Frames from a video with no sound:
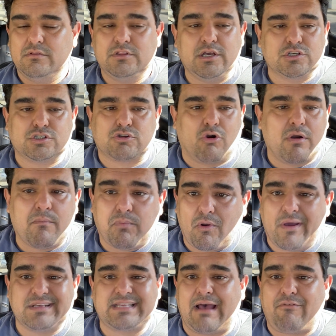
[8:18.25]
The store
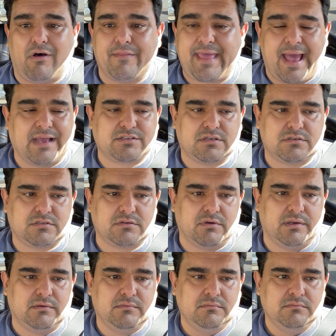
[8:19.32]
employees have all the access to it.